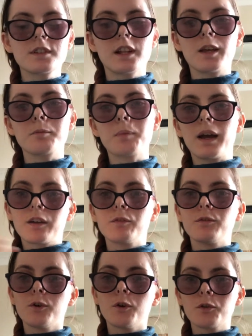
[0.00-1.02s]
like back and
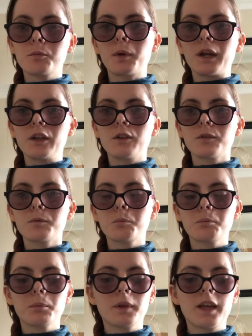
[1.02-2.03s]
forth playing a
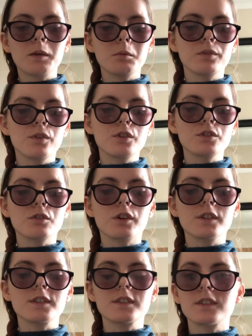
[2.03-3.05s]
game of noughts and
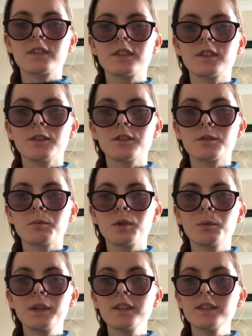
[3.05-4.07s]
crosses until somebody
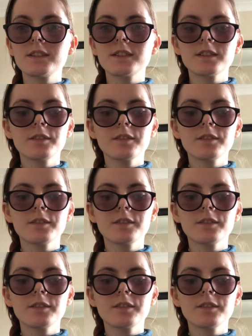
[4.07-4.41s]
wins.